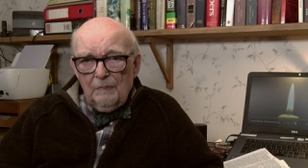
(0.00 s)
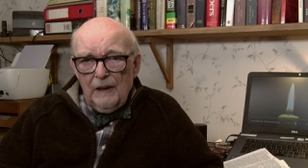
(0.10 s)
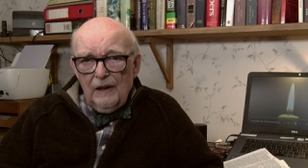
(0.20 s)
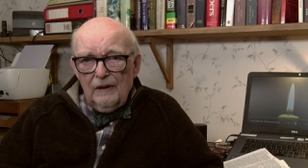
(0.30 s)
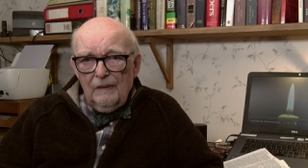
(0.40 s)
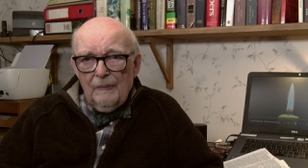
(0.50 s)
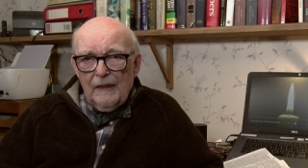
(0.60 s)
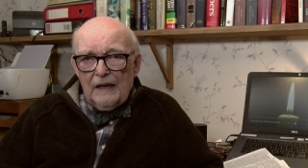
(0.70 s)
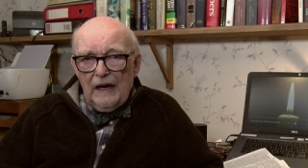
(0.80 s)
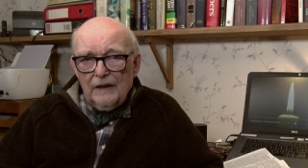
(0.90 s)
power,
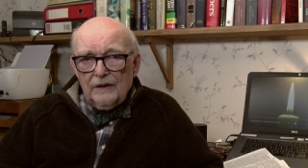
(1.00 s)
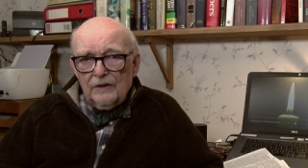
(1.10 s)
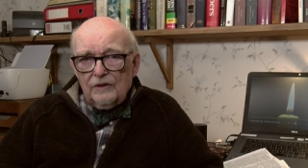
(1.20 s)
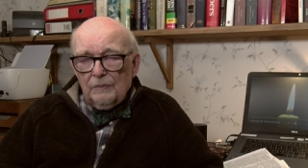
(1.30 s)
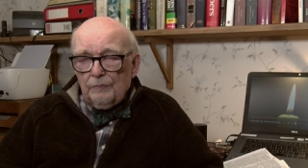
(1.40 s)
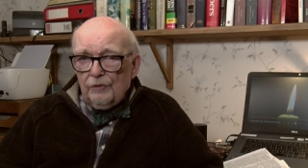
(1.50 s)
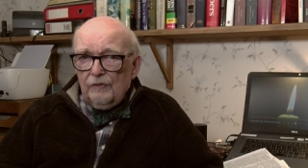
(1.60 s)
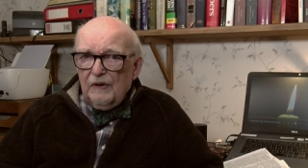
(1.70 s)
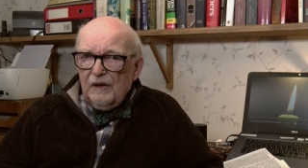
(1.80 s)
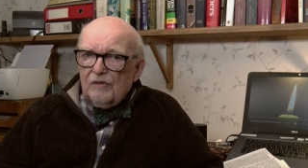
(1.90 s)
and to
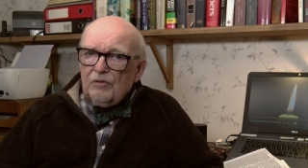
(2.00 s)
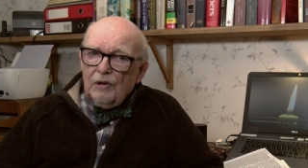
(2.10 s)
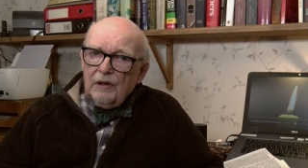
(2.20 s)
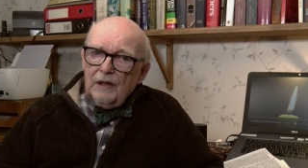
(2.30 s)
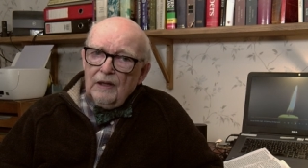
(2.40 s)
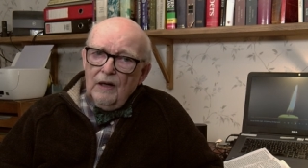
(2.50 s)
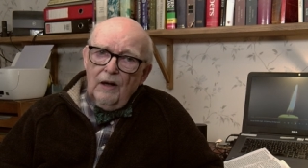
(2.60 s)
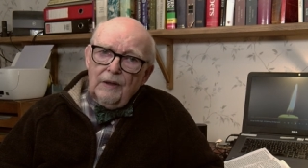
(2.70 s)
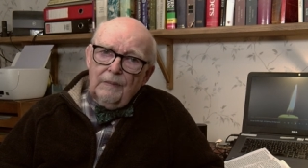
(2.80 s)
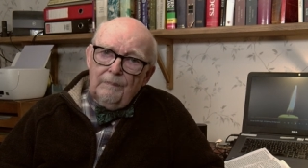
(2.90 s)
prove his trust in
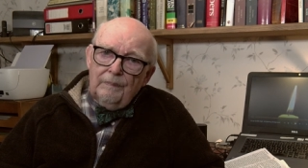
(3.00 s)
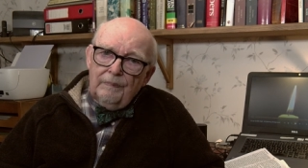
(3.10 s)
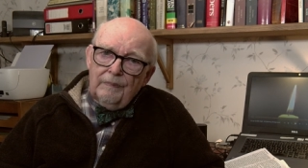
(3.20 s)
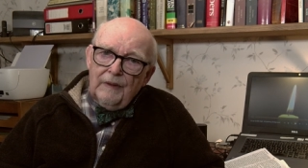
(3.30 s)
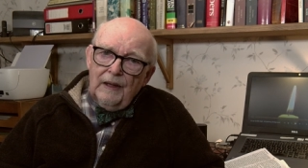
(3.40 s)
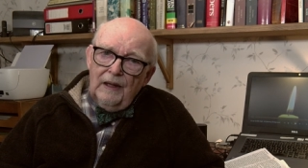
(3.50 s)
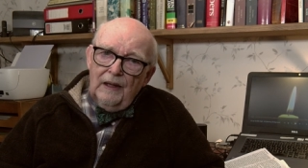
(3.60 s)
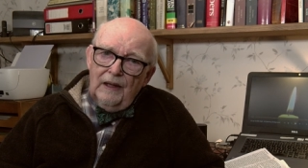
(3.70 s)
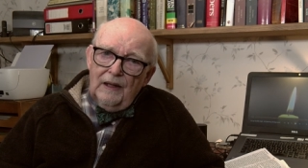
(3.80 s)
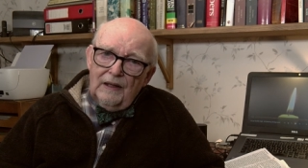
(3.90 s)
God.
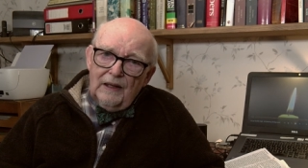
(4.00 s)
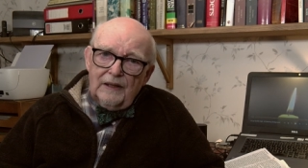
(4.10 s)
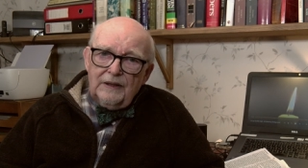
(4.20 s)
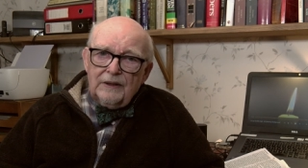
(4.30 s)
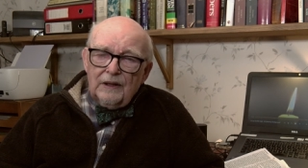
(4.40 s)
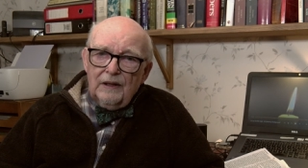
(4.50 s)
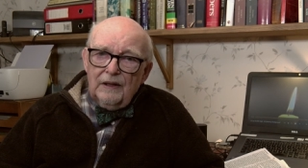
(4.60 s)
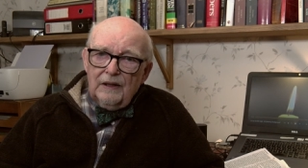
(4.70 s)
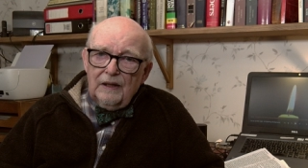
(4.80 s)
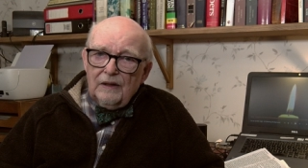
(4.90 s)
Later,
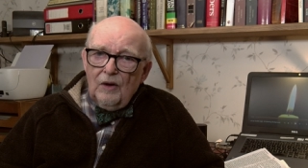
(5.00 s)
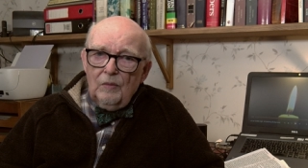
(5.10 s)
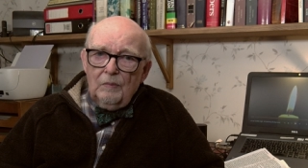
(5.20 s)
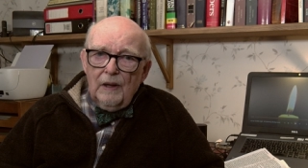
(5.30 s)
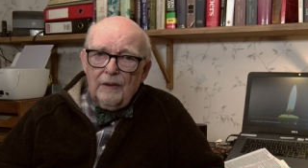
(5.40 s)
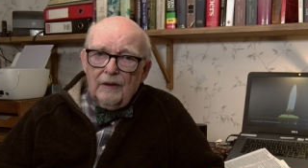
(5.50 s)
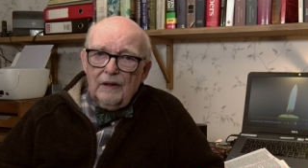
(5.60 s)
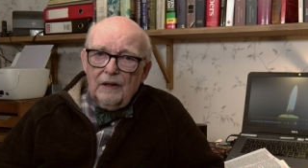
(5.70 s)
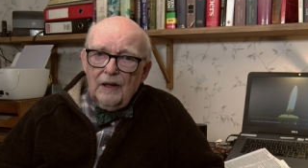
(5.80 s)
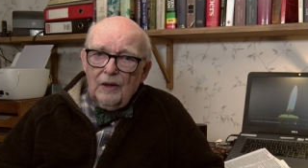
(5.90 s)
his own
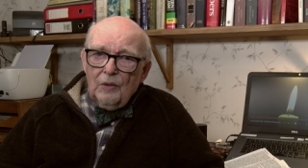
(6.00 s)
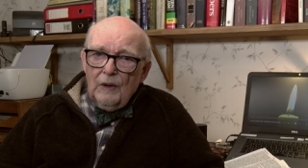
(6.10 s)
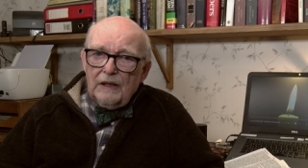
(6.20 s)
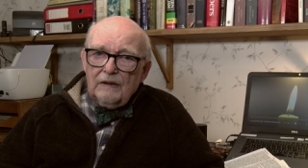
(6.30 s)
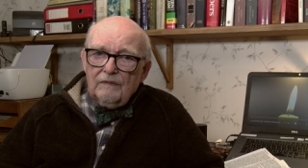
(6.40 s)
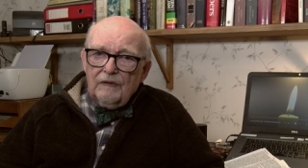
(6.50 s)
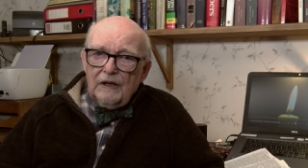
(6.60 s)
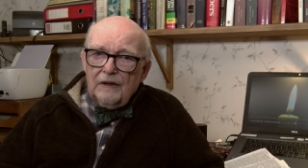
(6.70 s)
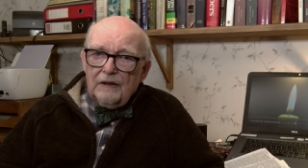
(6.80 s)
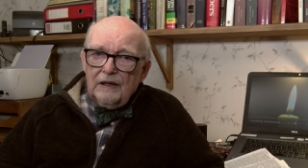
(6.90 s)
mother at the wedding
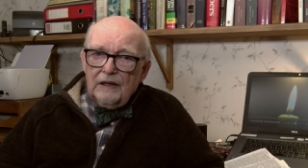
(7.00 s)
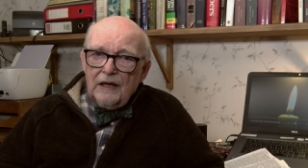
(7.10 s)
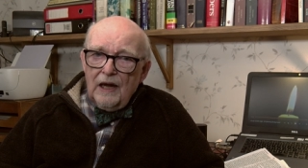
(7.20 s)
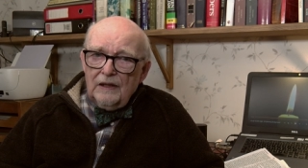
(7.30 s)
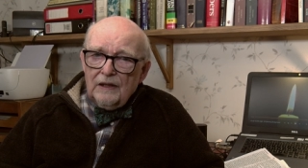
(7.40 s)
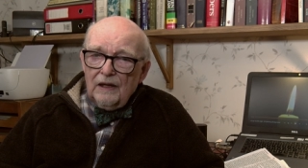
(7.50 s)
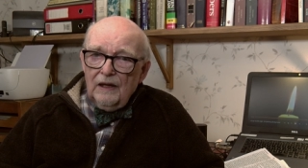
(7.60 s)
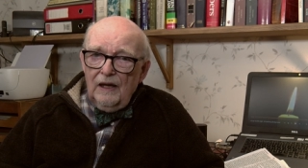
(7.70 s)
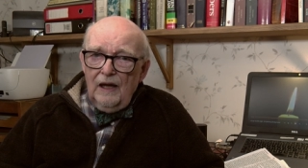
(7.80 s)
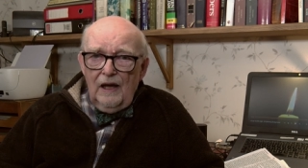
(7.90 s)
feast in Cana,
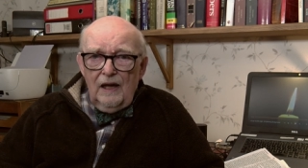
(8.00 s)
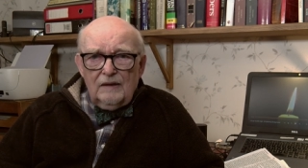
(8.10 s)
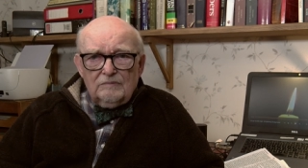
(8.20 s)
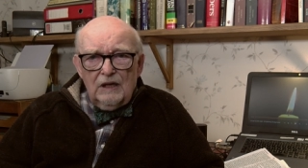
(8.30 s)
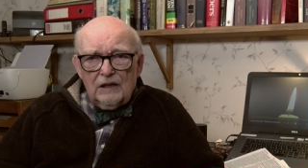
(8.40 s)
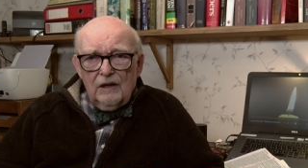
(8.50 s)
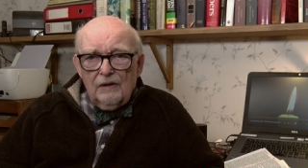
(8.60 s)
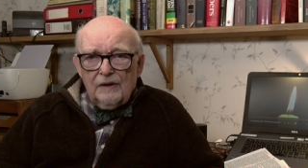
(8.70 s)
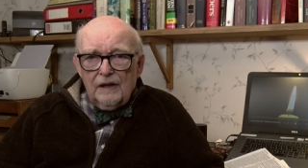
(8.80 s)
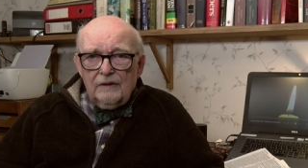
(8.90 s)
I
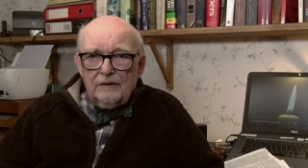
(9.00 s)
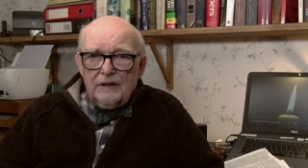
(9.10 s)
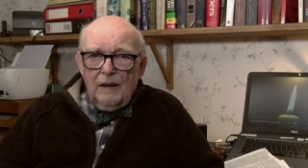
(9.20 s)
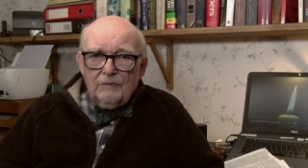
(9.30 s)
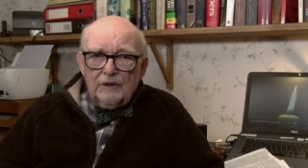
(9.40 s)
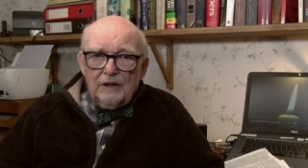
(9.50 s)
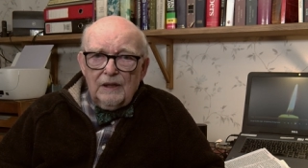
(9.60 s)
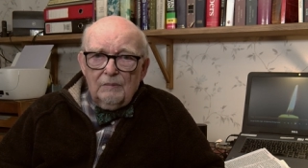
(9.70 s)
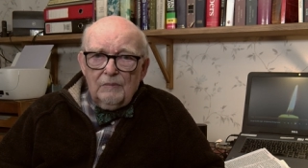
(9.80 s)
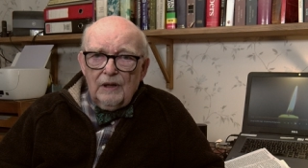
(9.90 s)
can't say tempted
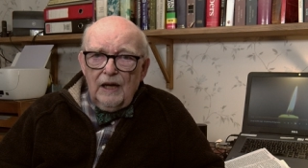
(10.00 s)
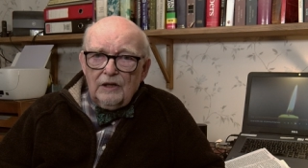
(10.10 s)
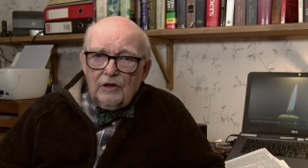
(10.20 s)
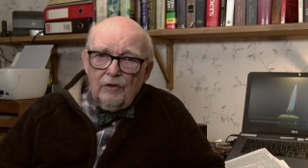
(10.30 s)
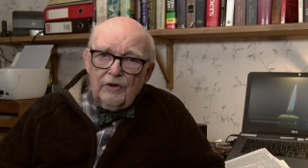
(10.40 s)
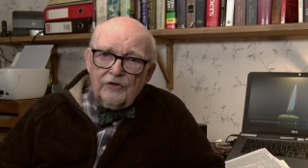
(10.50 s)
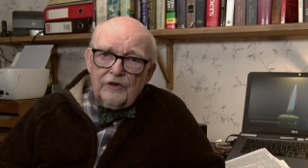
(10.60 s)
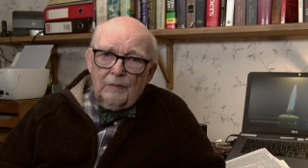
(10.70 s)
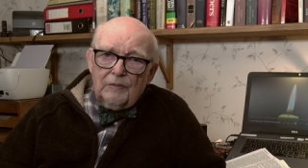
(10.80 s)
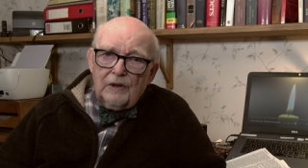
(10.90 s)
him, but
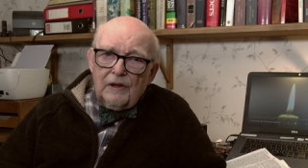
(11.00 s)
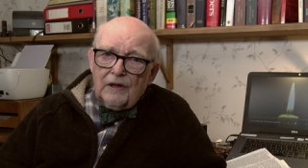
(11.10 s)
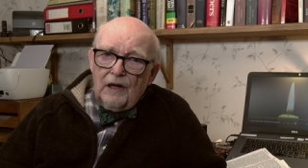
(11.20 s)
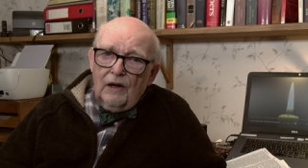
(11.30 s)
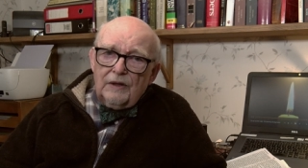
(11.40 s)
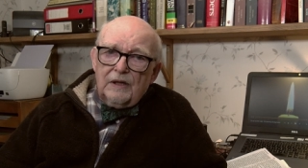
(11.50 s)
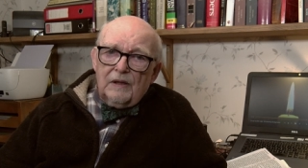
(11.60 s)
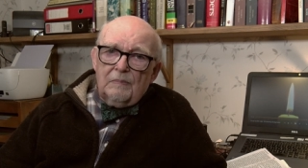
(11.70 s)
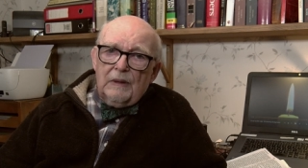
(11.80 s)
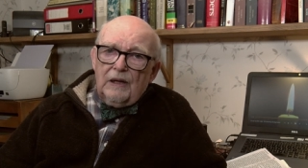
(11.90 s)
encouraged him to start
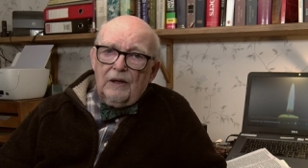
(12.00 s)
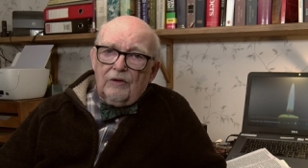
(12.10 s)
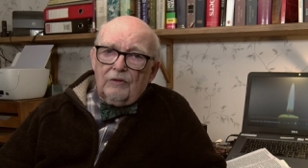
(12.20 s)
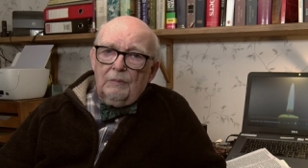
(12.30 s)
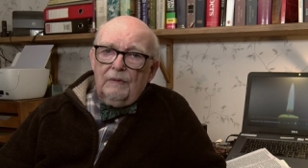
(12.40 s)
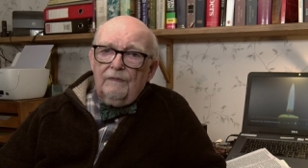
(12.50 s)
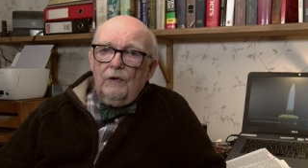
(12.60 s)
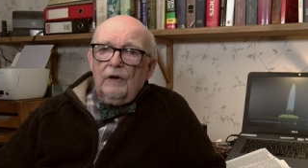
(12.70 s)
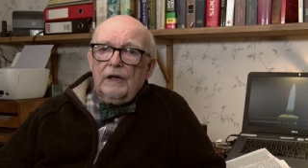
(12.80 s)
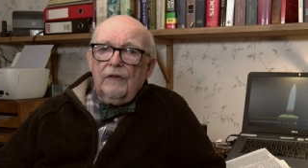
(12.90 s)
his ministry
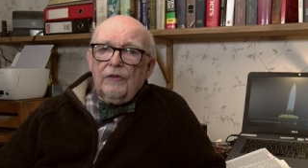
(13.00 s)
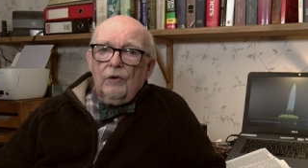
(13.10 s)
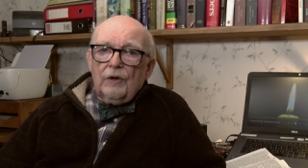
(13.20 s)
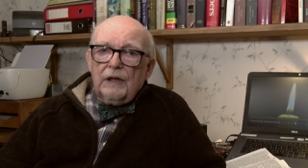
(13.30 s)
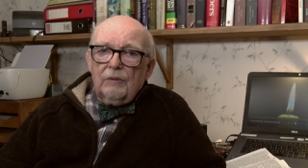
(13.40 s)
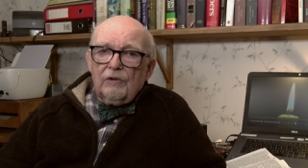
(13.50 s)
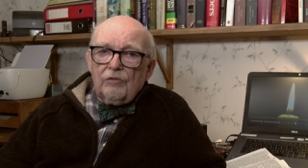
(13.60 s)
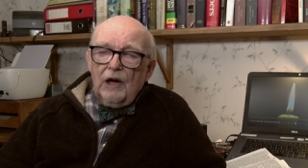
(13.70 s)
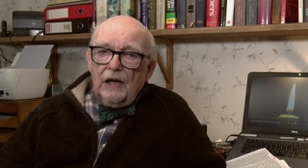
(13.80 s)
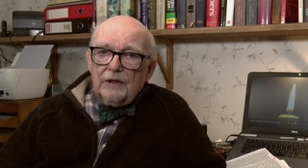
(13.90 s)
before he thought it was
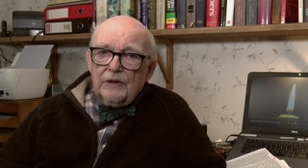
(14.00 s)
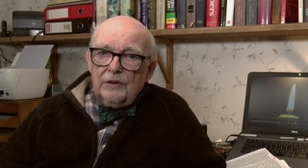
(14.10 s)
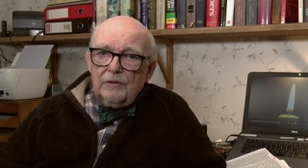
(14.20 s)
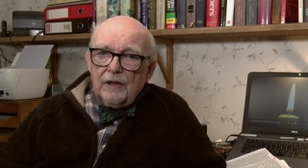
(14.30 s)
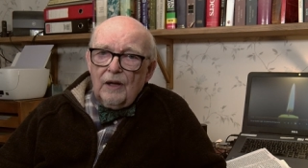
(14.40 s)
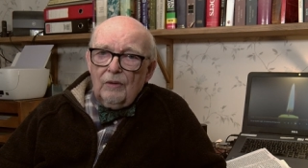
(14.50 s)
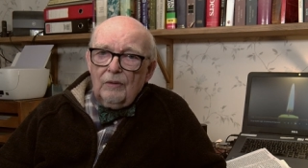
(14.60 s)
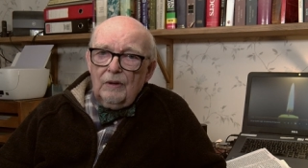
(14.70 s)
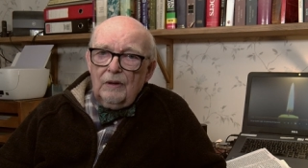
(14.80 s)
right to do so.